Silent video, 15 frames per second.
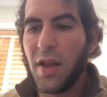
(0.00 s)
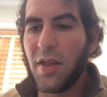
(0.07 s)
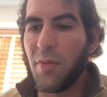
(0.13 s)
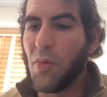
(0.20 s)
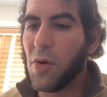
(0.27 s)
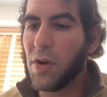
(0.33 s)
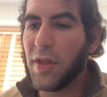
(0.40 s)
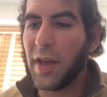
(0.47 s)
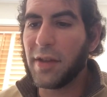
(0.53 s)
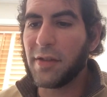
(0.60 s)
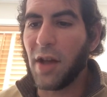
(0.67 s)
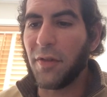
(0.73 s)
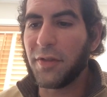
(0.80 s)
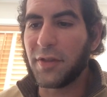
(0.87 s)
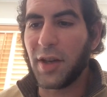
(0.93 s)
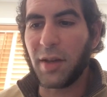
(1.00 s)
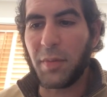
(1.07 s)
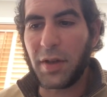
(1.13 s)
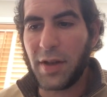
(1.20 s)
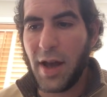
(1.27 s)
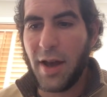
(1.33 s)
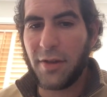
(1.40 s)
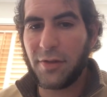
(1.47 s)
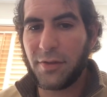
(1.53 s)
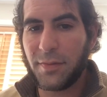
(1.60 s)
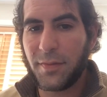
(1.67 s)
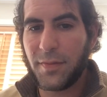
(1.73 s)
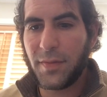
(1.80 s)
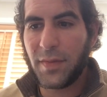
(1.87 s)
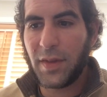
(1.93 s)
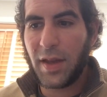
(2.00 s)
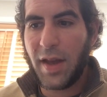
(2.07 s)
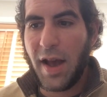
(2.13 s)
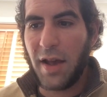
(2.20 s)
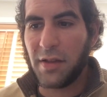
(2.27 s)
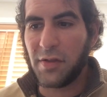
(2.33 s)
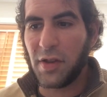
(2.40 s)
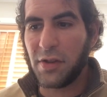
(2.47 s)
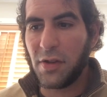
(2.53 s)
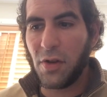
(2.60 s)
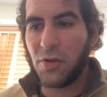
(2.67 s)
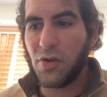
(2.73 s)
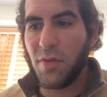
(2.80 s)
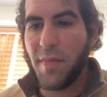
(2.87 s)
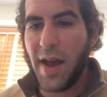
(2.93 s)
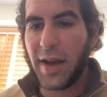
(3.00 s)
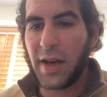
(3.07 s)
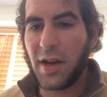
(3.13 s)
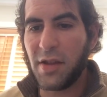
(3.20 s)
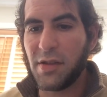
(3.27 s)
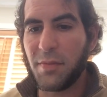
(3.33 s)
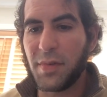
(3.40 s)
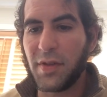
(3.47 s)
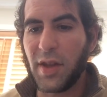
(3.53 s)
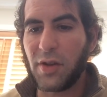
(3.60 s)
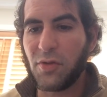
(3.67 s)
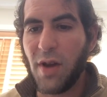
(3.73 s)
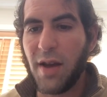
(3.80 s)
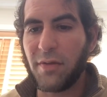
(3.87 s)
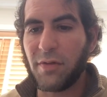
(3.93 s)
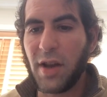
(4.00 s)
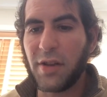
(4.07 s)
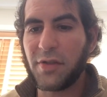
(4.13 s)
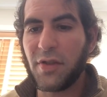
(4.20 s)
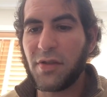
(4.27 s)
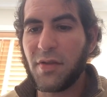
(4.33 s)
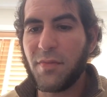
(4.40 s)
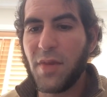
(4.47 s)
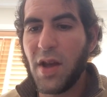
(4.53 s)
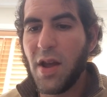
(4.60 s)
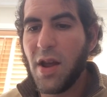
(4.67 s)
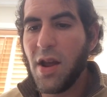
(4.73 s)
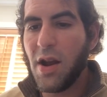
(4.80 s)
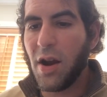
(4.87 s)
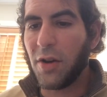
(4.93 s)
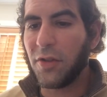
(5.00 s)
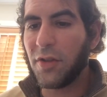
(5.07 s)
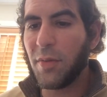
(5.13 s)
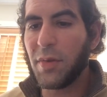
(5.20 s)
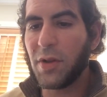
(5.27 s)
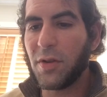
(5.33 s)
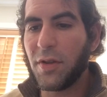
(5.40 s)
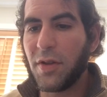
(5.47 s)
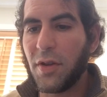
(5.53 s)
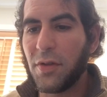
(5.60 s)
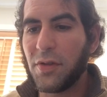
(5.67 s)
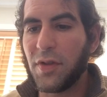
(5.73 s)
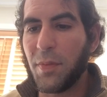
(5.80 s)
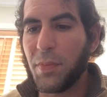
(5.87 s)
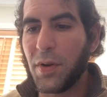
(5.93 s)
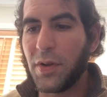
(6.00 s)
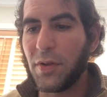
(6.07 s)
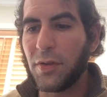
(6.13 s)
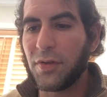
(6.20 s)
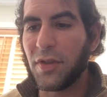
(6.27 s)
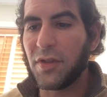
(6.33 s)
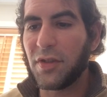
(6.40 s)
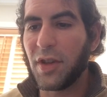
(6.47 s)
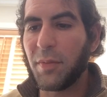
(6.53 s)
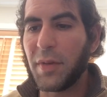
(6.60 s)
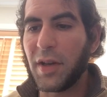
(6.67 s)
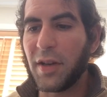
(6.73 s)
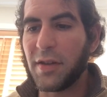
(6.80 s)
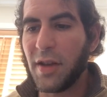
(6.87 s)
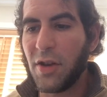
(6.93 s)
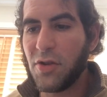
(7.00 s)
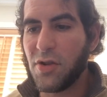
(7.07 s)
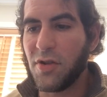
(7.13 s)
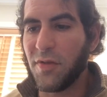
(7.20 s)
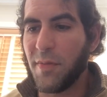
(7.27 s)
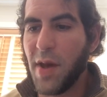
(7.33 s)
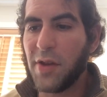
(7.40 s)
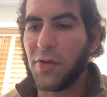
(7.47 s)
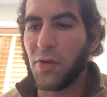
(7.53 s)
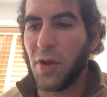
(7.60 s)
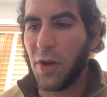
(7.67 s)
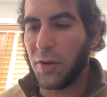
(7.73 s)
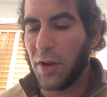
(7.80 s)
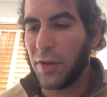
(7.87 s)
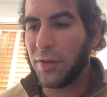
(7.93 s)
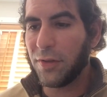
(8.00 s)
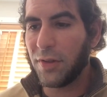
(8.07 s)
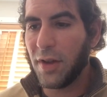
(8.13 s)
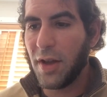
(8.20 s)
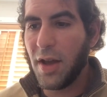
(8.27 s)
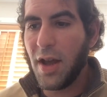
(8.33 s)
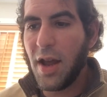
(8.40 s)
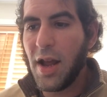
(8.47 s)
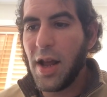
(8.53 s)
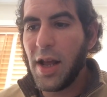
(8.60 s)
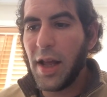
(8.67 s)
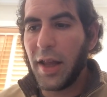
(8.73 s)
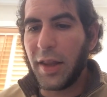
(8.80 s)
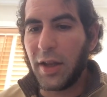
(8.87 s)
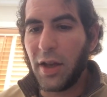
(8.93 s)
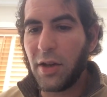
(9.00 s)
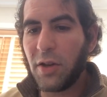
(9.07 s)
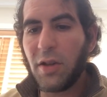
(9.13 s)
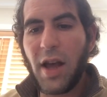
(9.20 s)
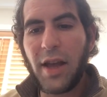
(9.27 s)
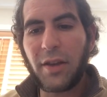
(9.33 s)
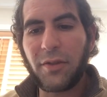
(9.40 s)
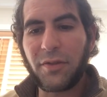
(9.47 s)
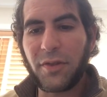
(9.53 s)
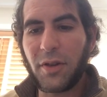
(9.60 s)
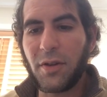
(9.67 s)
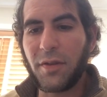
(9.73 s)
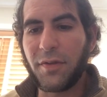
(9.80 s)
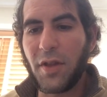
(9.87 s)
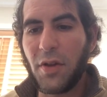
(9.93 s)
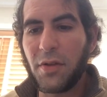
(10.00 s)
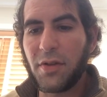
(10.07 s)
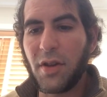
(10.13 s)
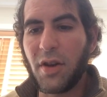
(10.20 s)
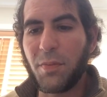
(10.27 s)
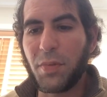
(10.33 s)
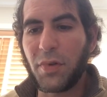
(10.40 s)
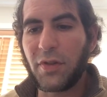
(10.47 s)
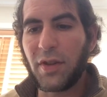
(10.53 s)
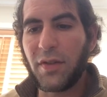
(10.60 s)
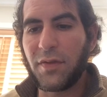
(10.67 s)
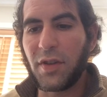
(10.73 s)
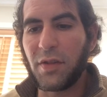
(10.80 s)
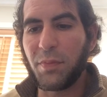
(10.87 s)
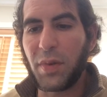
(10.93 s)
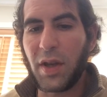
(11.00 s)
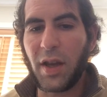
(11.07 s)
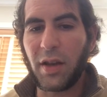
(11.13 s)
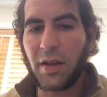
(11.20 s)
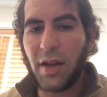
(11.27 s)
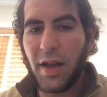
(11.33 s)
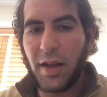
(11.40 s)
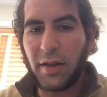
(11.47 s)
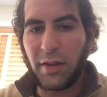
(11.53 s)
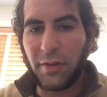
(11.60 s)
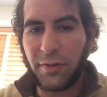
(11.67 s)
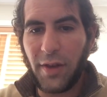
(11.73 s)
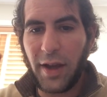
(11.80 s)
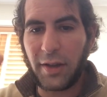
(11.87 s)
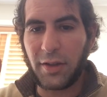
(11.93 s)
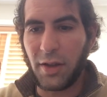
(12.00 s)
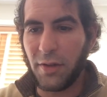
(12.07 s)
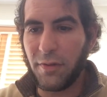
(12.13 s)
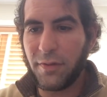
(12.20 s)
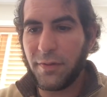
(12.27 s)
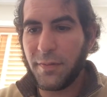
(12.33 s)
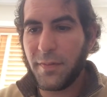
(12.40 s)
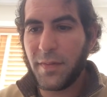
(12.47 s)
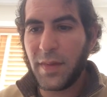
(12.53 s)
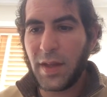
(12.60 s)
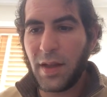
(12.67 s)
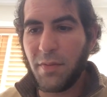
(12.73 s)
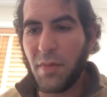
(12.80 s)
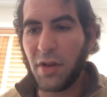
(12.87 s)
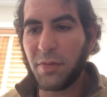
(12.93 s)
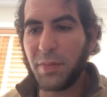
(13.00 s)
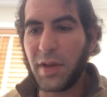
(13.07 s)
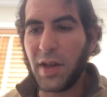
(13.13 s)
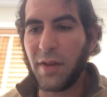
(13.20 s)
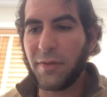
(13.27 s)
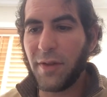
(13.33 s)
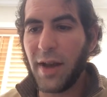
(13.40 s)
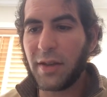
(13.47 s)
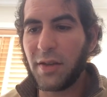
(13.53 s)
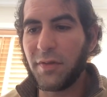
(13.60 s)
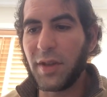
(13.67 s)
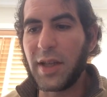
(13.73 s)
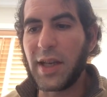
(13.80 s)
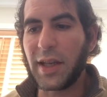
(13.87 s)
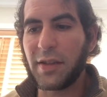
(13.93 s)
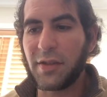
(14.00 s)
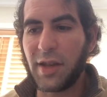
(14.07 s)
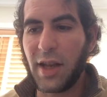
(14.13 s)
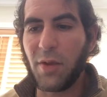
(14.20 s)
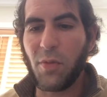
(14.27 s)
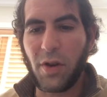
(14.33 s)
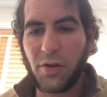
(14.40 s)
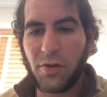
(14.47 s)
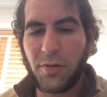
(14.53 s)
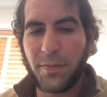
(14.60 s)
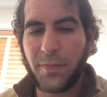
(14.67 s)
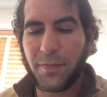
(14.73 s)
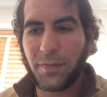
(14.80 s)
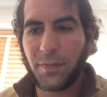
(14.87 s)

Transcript: the more they self-stigmatize. As the social mechanisms that drive racism are similar to those that produce the stigmatization of mental illness, the underlying fear of those that are perceived as being defective must be effectively extinguished.